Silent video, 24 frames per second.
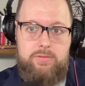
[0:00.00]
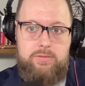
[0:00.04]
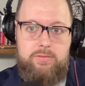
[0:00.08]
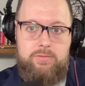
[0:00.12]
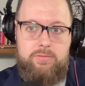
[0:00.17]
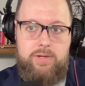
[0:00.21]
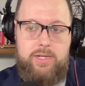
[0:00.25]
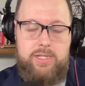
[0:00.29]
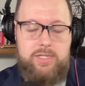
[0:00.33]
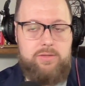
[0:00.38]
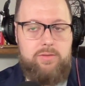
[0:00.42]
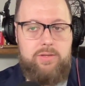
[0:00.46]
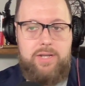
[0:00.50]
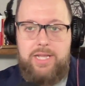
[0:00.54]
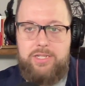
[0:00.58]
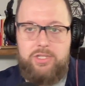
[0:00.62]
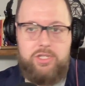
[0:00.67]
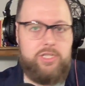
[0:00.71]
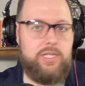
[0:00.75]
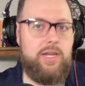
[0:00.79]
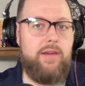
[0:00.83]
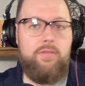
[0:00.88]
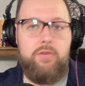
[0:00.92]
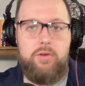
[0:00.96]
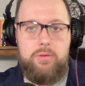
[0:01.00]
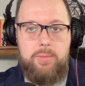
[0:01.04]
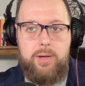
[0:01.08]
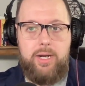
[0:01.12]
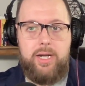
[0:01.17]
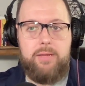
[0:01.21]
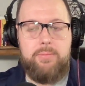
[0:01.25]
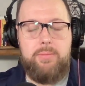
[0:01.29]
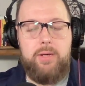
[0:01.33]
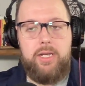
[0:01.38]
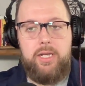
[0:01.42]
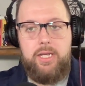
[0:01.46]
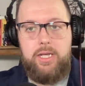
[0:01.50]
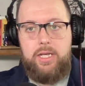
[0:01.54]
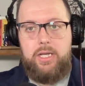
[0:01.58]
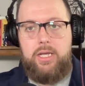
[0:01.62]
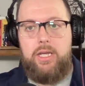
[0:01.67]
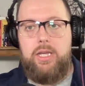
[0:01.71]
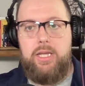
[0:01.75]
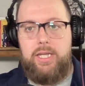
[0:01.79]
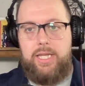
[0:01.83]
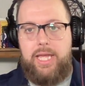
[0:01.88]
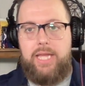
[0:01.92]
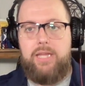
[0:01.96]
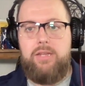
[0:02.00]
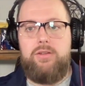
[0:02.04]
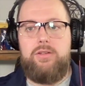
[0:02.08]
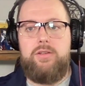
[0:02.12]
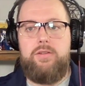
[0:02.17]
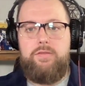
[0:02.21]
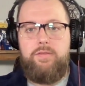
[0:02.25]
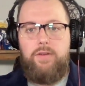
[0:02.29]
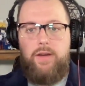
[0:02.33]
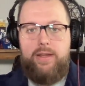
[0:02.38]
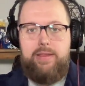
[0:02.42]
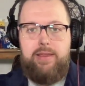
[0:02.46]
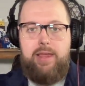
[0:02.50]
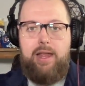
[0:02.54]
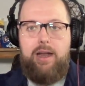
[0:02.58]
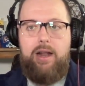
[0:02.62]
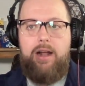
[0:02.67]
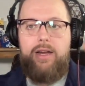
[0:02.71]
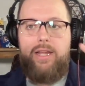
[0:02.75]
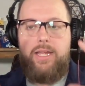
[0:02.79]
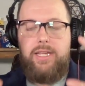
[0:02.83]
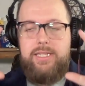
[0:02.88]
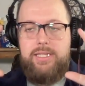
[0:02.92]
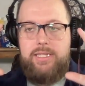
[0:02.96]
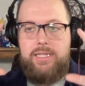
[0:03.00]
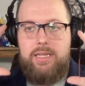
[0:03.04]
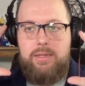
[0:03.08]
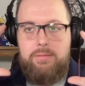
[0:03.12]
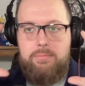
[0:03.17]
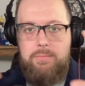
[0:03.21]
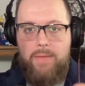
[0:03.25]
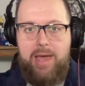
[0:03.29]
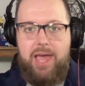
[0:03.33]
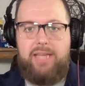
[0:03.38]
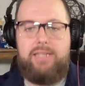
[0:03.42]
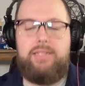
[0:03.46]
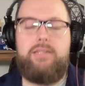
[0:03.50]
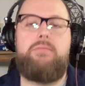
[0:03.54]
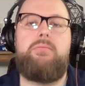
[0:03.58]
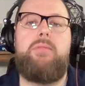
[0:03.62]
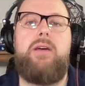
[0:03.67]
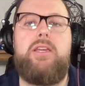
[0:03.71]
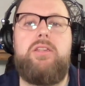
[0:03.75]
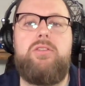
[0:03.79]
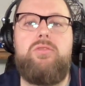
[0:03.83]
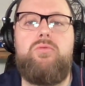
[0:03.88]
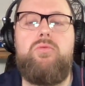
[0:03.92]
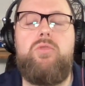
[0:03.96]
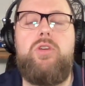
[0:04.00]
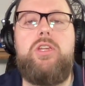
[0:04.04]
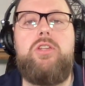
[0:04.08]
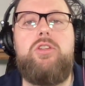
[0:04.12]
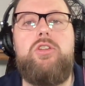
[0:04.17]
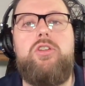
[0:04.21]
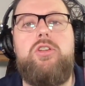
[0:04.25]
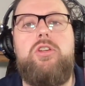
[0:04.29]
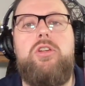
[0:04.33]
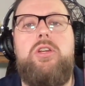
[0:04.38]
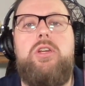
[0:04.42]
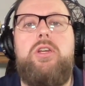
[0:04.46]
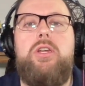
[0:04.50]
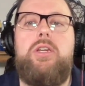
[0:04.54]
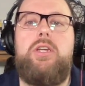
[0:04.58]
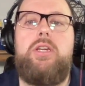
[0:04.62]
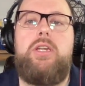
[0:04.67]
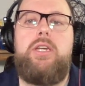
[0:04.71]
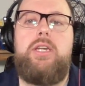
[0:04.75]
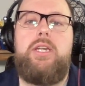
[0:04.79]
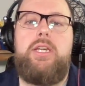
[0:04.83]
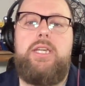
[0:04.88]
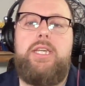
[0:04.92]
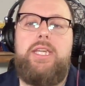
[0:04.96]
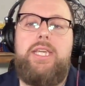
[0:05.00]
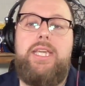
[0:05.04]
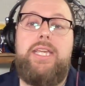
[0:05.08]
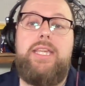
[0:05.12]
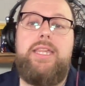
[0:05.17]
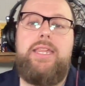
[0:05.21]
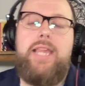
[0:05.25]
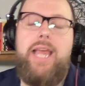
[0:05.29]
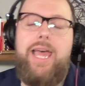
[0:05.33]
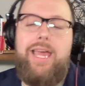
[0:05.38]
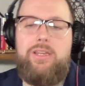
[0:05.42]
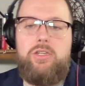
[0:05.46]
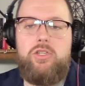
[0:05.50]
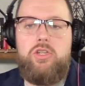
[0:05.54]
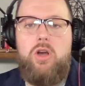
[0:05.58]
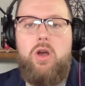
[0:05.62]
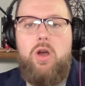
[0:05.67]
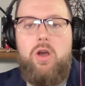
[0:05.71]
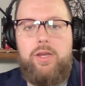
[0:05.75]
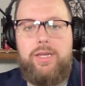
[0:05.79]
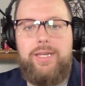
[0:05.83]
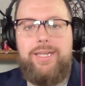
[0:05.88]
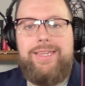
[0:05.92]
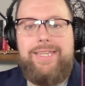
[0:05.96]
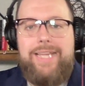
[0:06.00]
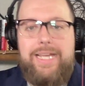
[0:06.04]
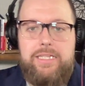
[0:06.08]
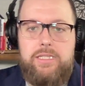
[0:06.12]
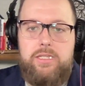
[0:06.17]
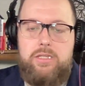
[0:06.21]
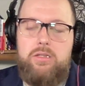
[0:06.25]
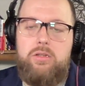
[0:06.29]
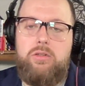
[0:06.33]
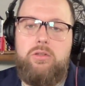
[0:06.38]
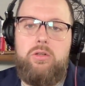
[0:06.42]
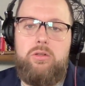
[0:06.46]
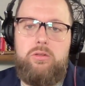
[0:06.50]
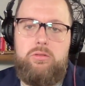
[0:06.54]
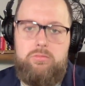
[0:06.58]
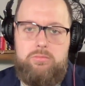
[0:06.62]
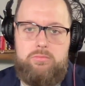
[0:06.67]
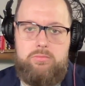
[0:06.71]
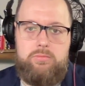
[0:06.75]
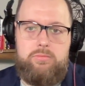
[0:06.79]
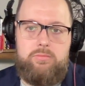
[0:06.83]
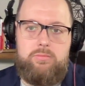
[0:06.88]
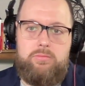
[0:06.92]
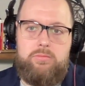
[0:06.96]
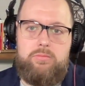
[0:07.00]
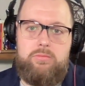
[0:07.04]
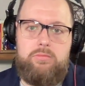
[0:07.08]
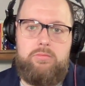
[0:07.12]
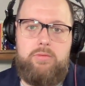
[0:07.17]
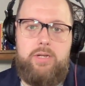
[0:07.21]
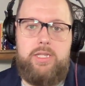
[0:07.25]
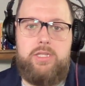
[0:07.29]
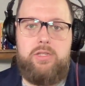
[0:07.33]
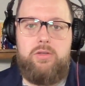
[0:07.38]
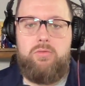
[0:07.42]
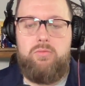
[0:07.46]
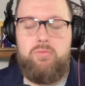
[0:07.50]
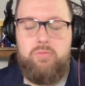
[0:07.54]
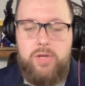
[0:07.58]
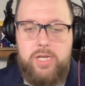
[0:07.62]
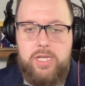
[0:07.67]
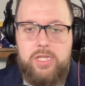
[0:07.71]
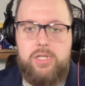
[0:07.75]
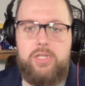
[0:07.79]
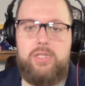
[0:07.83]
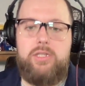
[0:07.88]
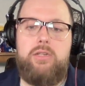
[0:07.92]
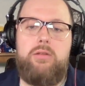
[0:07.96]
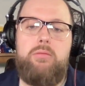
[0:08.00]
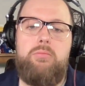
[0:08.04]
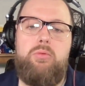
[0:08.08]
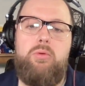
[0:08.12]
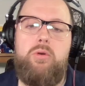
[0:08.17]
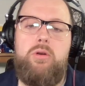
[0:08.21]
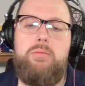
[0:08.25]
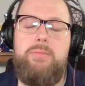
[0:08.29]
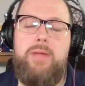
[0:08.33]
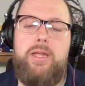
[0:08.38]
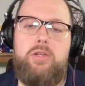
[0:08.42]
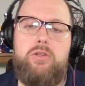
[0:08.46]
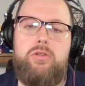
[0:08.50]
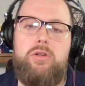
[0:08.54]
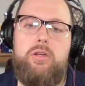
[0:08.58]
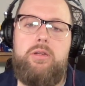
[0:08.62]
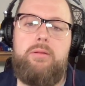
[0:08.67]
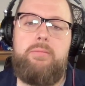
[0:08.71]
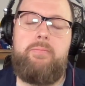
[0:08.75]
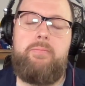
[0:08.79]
right? So not just everybody, but can you define that audience and then maximize reach in that target? That's the goal, right? So reach is an important metric.